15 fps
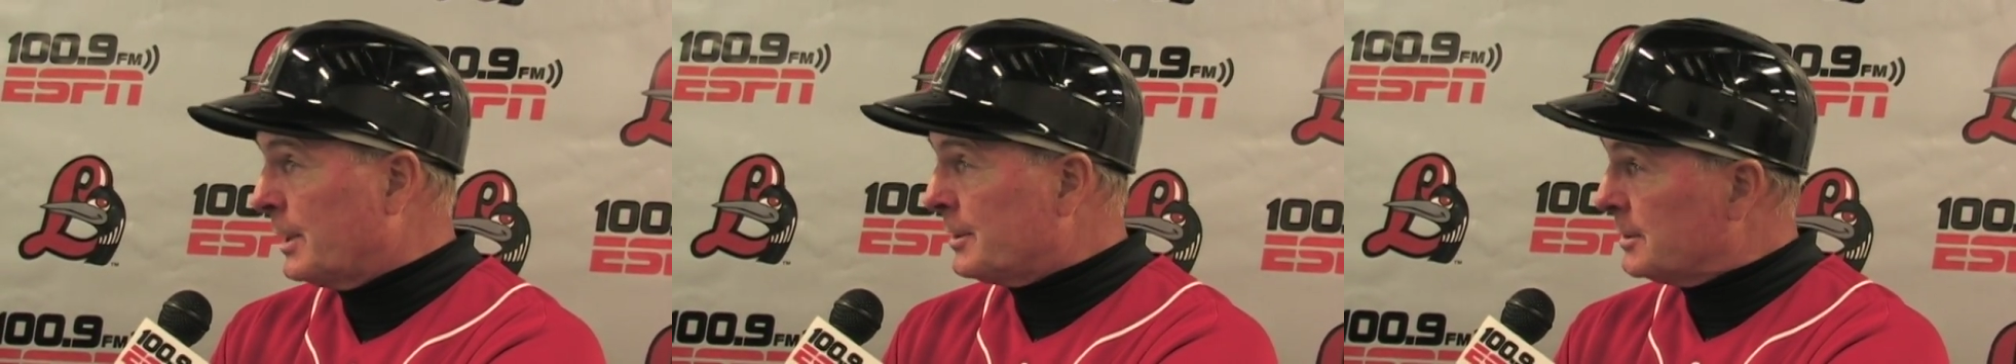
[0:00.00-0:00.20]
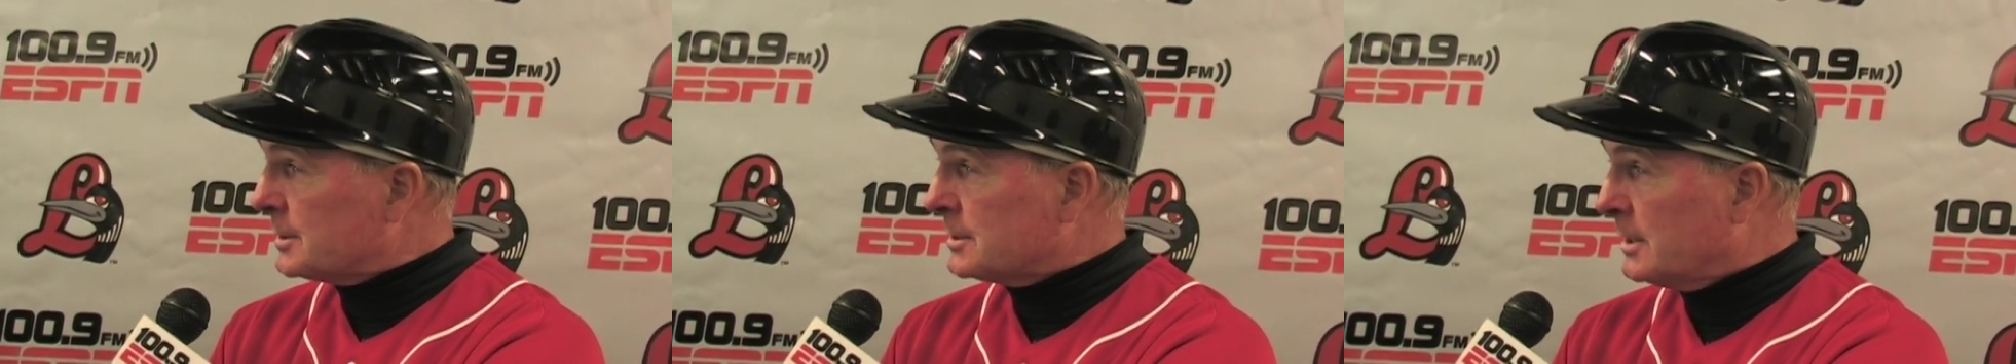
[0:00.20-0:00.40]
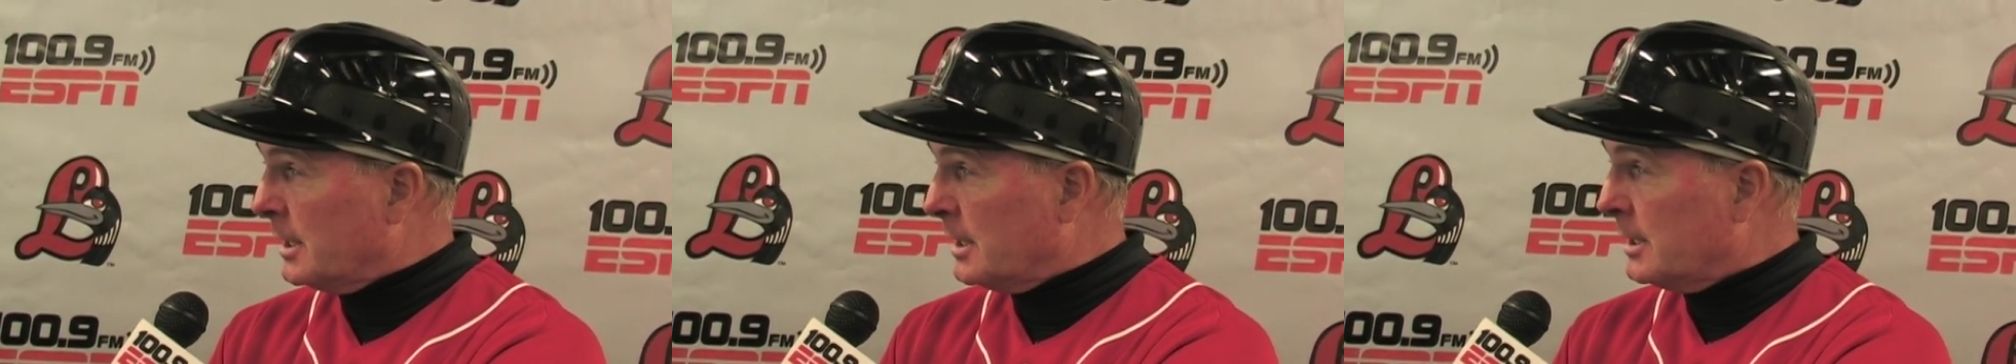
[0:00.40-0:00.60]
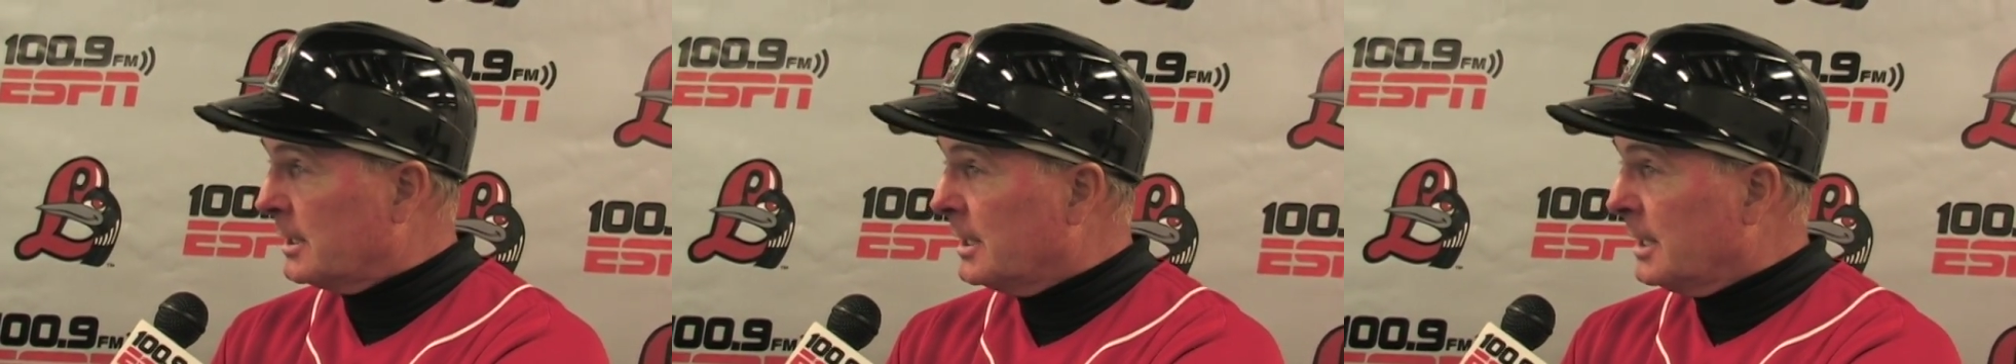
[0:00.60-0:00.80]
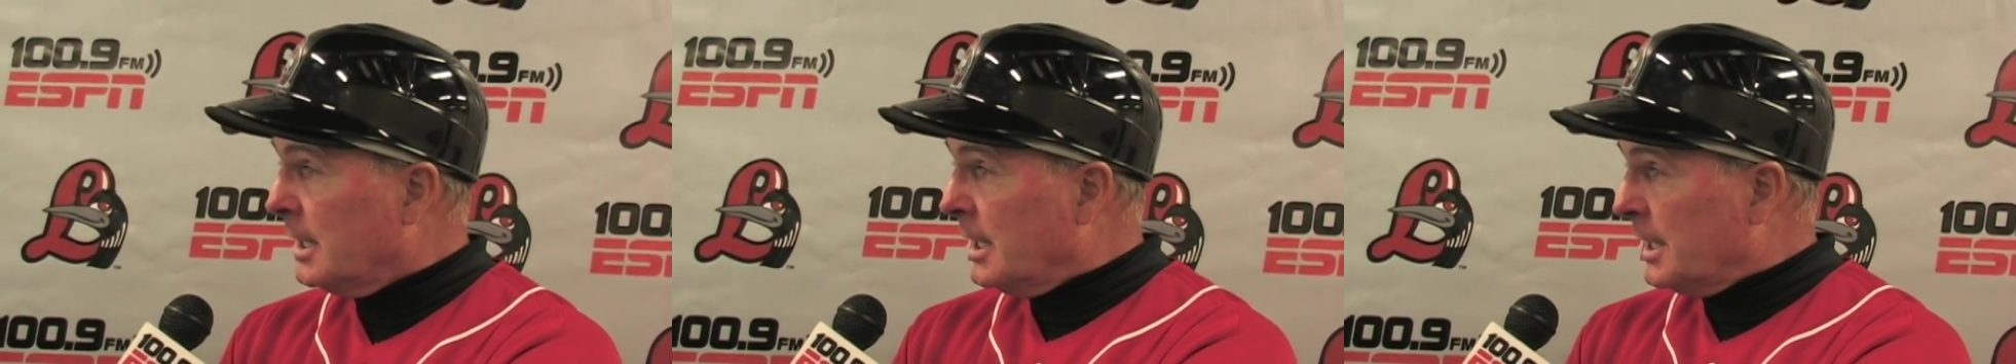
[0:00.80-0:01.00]
into
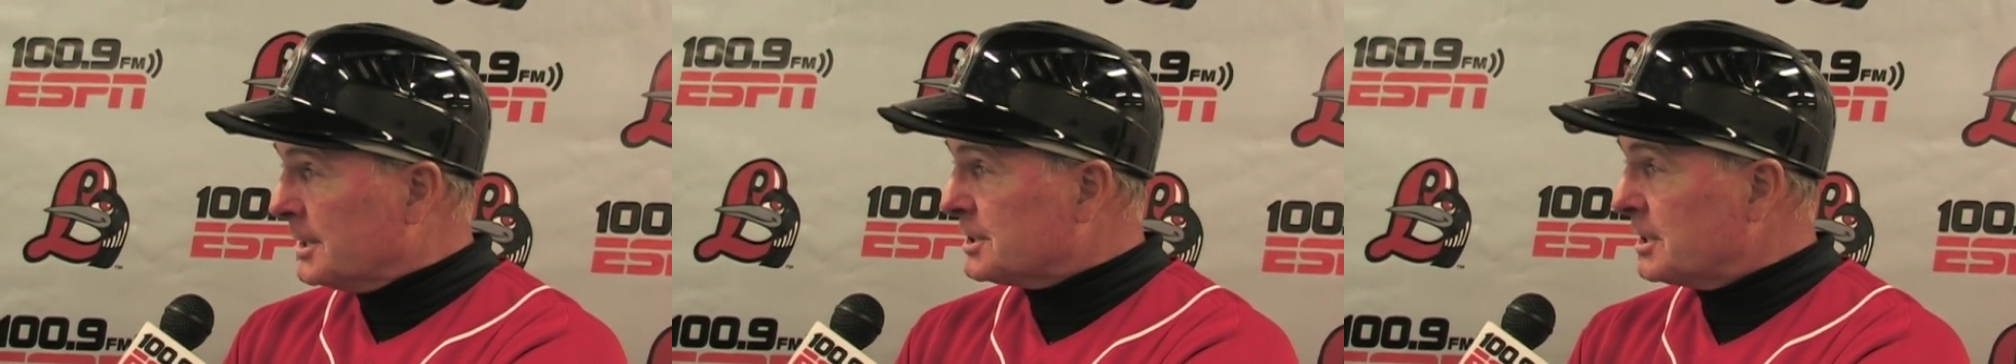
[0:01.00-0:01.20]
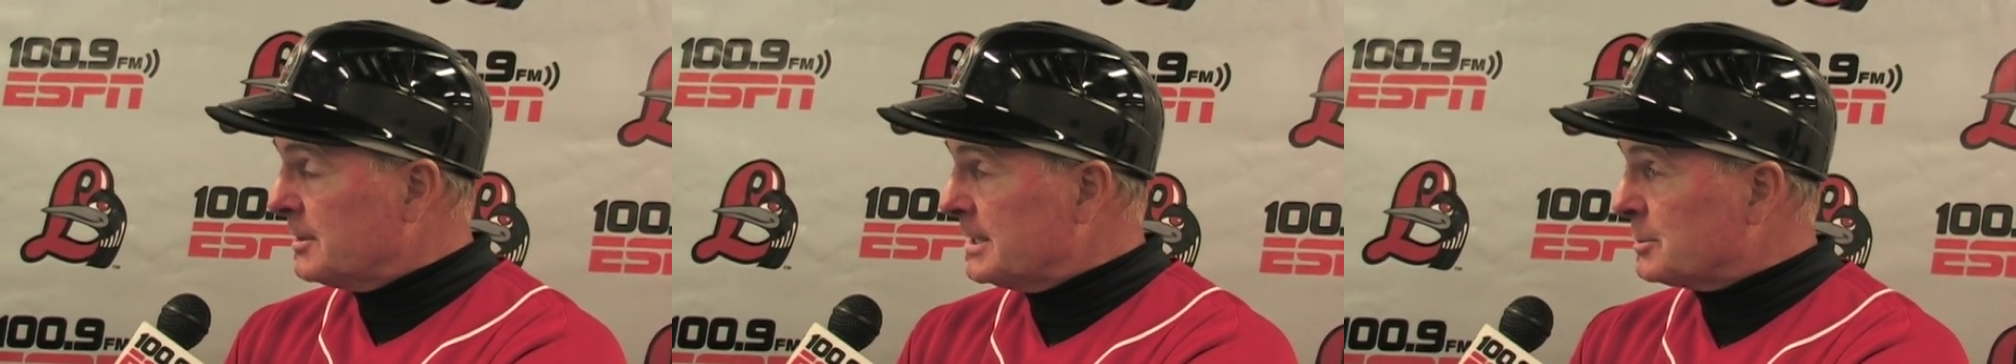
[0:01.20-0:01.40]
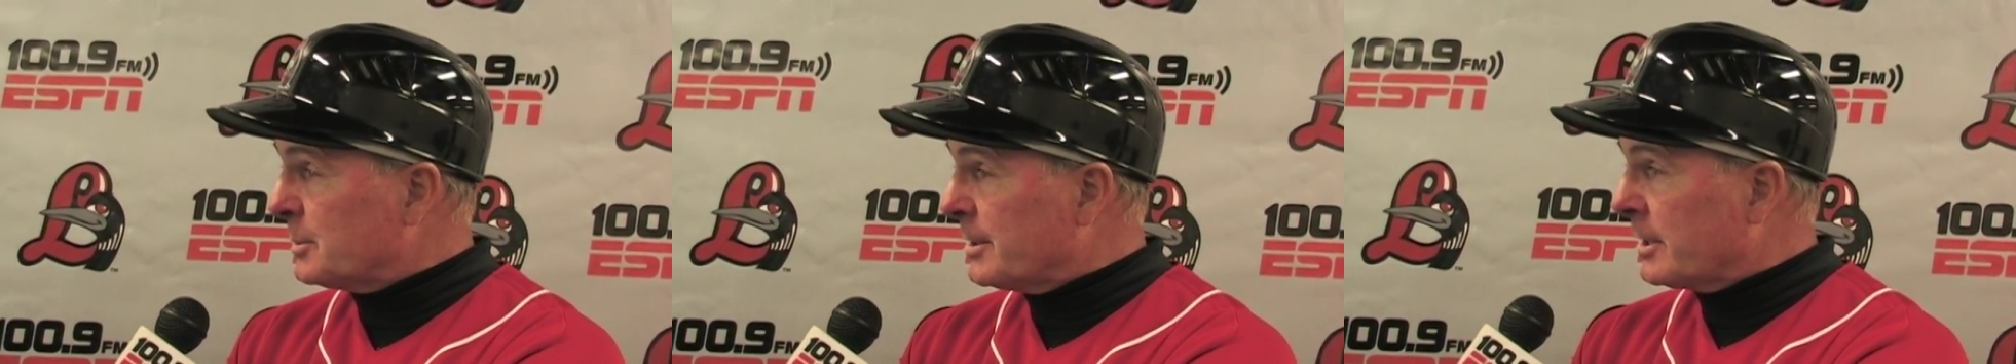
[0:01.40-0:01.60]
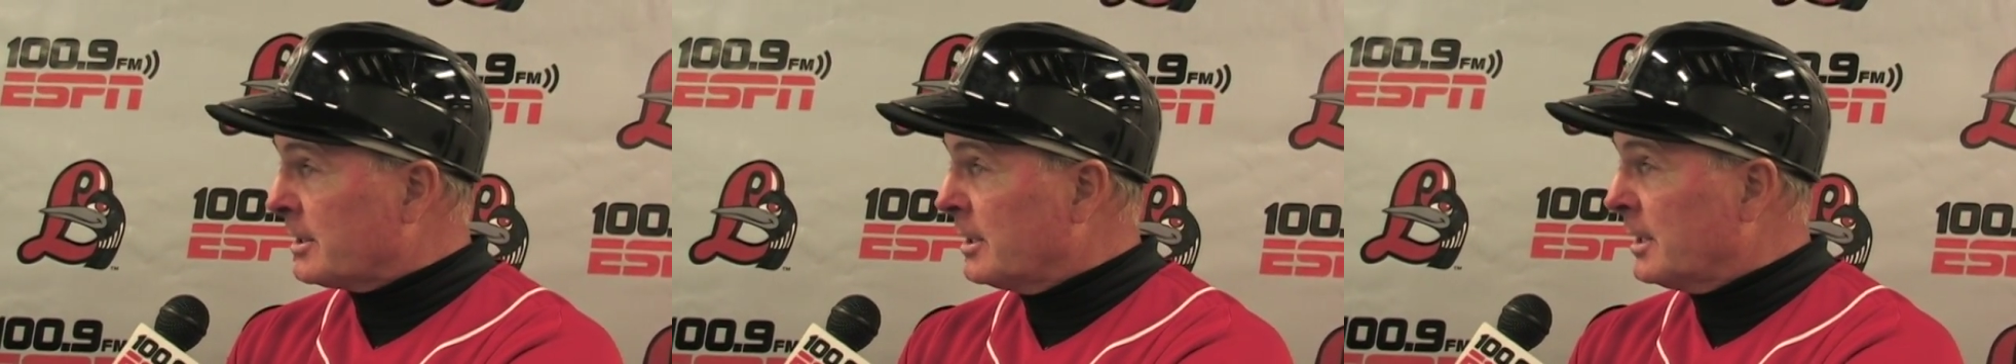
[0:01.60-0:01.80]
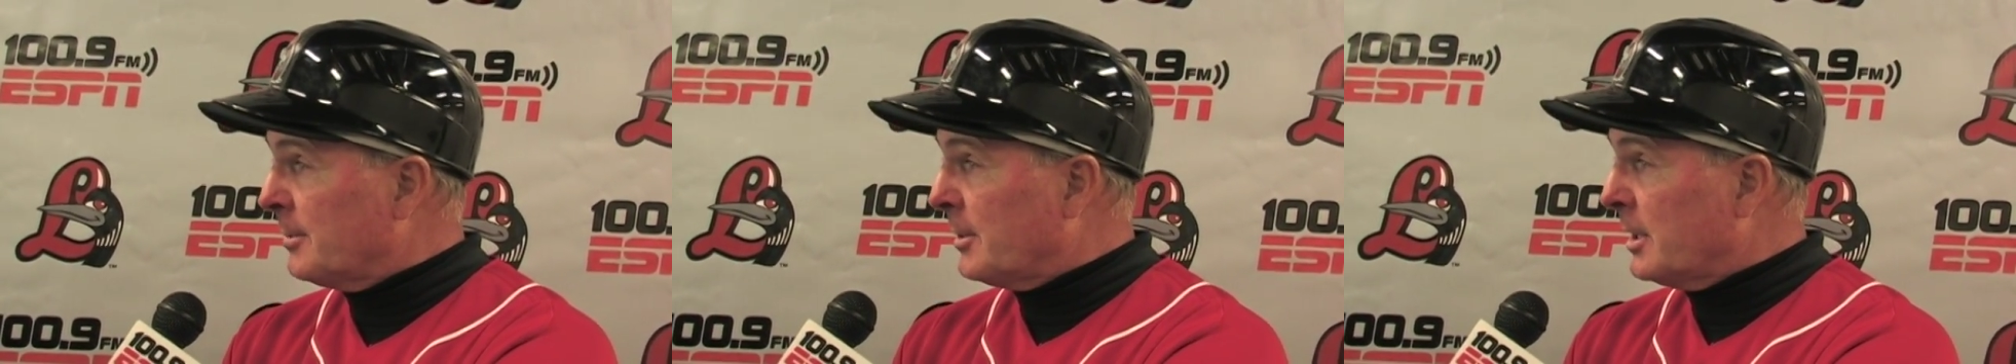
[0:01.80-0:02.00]
a series with the club.